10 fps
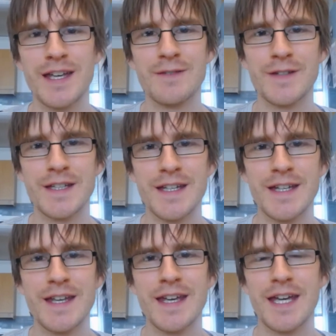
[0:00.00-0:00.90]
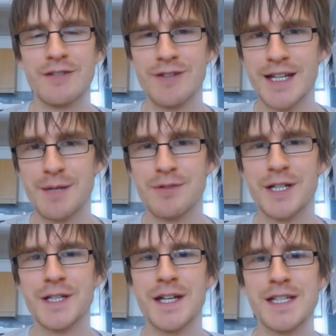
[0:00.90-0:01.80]
If you did, I'd really
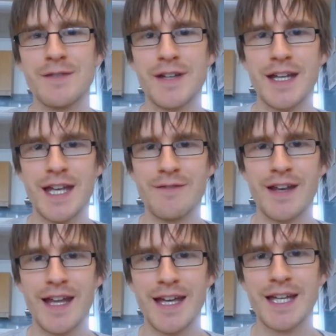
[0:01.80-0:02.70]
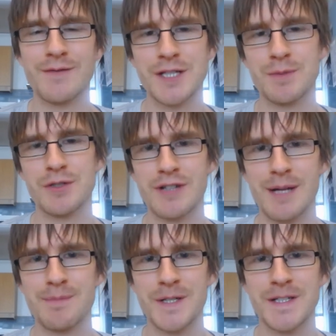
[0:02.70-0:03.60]
appreciate it if you could hit the like and the
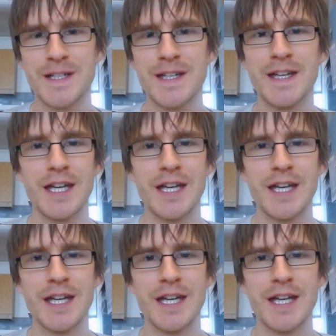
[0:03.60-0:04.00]
subscribe button.